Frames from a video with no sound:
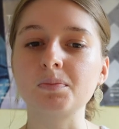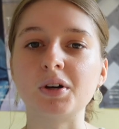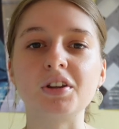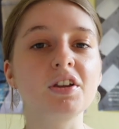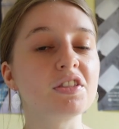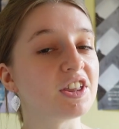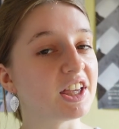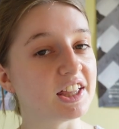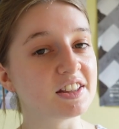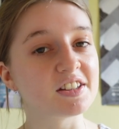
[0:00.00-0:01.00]
But the good thing
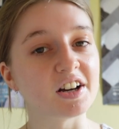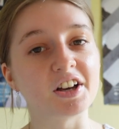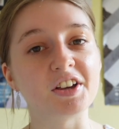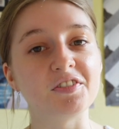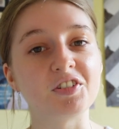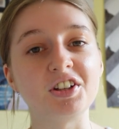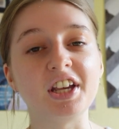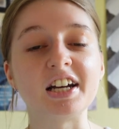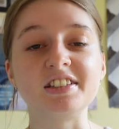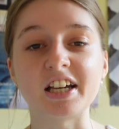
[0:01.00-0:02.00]
is I've only
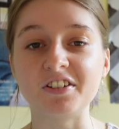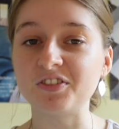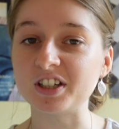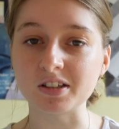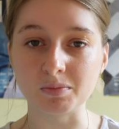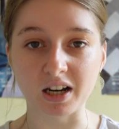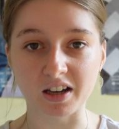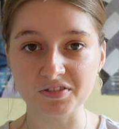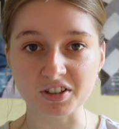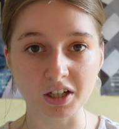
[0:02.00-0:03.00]
had 10 fits in my
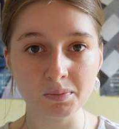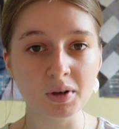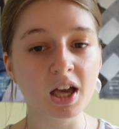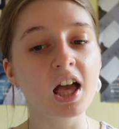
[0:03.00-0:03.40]
lifetime,